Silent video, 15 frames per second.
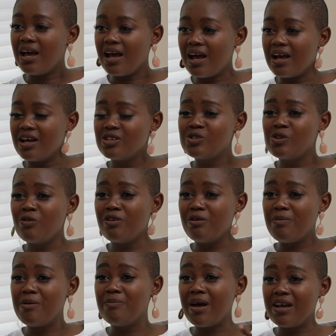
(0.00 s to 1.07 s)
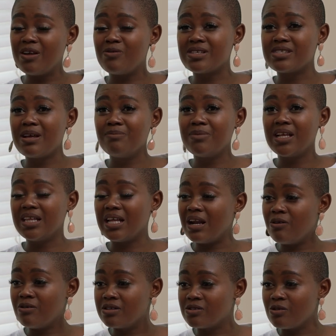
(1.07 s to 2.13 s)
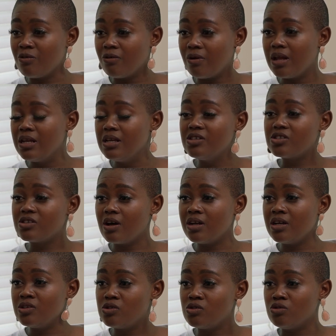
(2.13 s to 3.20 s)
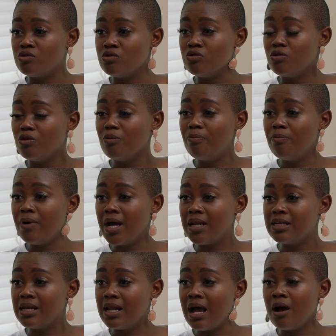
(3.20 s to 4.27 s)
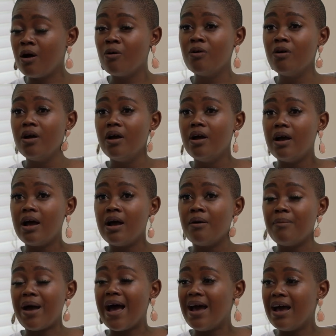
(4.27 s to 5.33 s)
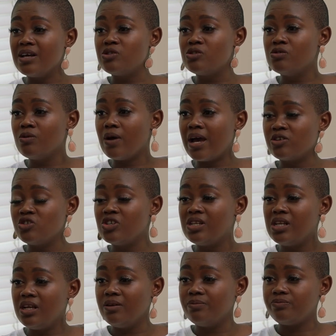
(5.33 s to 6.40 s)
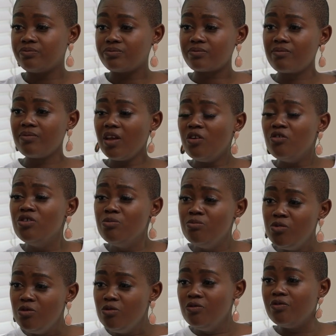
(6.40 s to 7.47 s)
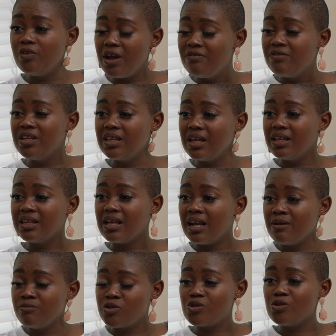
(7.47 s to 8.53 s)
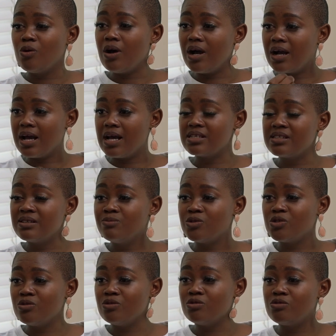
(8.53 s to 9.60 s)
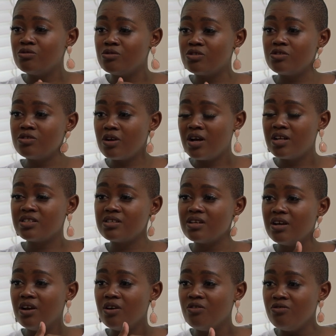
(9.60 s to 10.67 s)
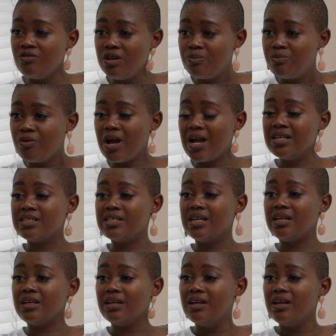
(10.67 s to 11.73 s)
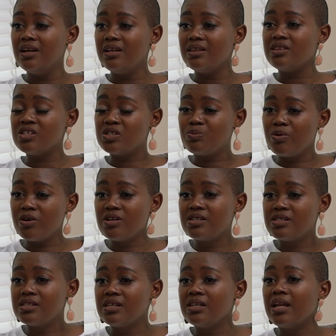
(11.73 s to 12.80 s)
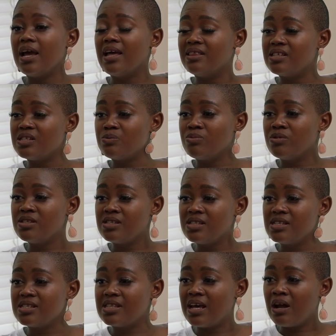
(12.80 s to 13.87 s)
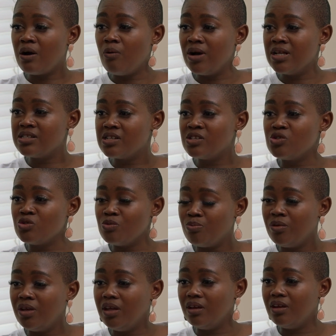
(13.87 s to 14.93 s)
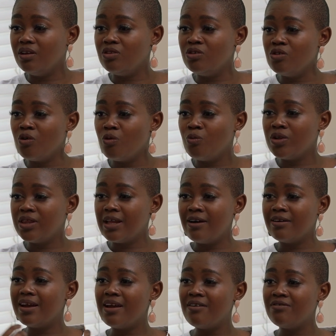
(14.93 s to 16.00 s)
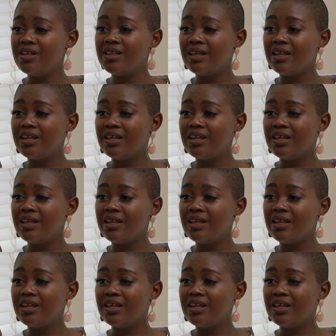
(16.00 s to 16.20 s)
Yeah. So remember, it was something that I was already starting to do. But now I had to actually remove everything that I'm so accustomed to start rebranding this person and this business that I wanted to be, without